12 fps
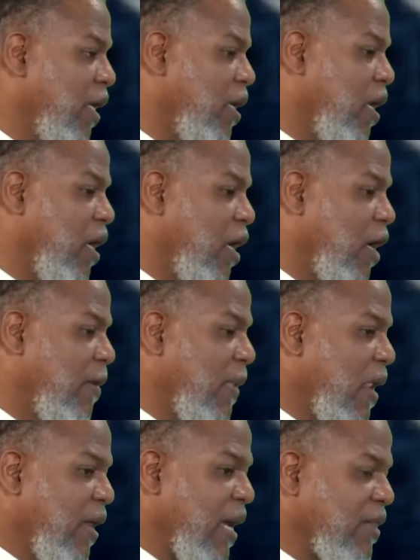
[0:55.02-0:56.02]

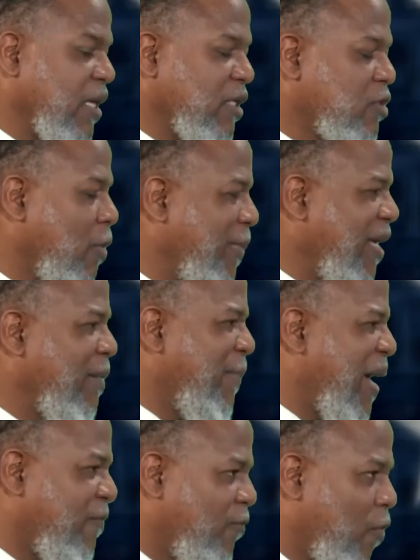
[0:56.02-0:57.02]
I think it's going to be
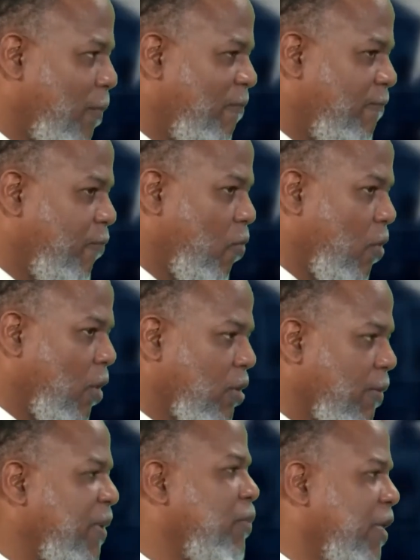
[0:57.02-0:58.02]
impactful for
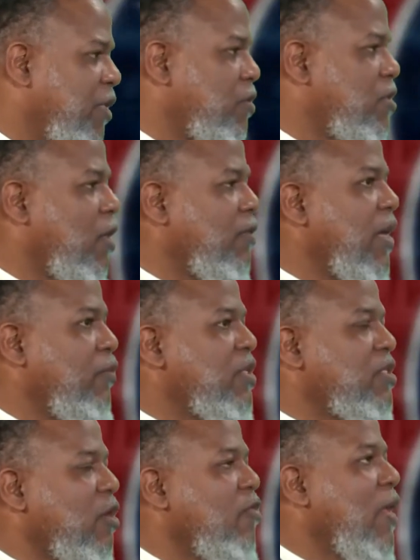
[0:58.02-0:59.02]
the people that we
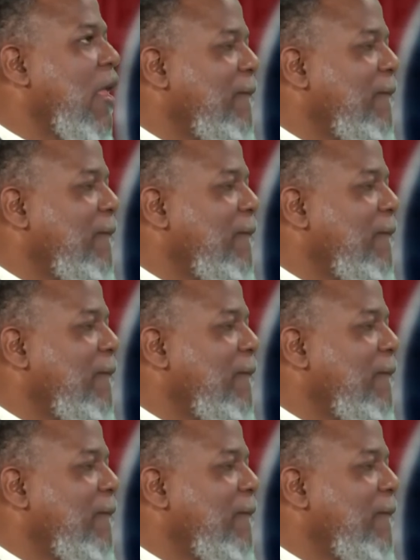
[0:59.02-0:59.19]
serve.